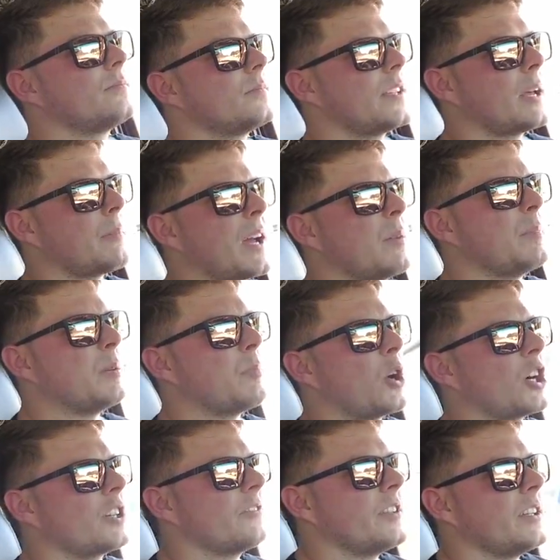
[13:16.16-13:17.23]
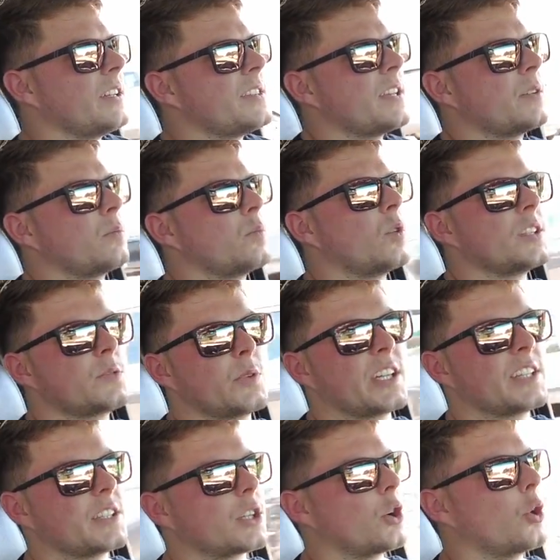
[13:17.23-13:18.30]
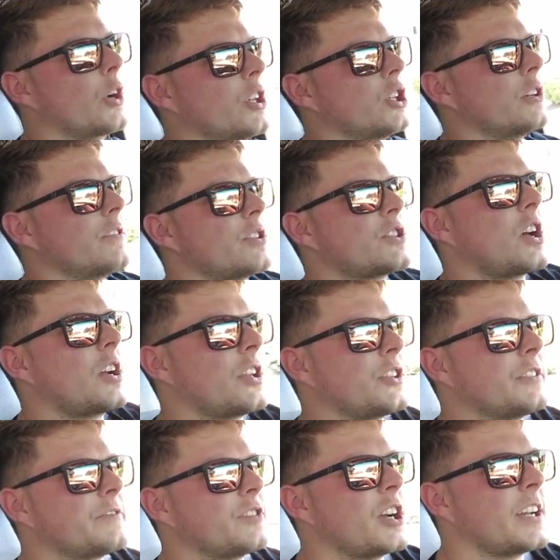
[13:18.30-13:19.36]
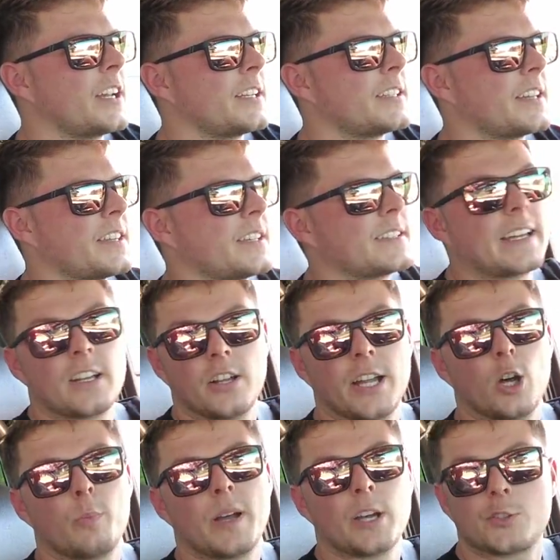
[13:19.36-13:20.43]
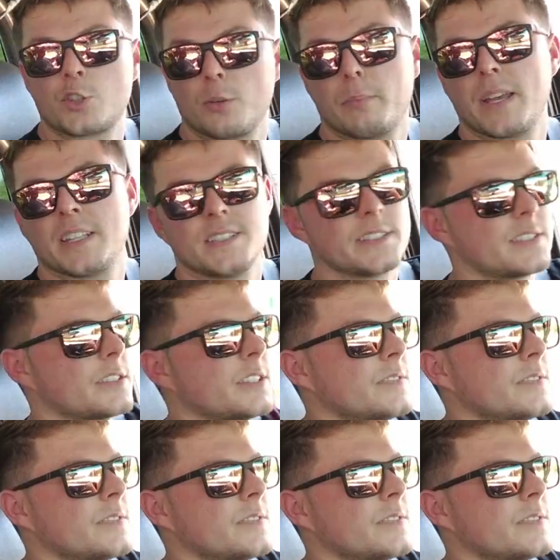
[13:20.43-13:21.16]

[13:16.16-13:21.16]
that might be part of it, and then once we get the coilovers on the front end, I think that'll help out tremendously.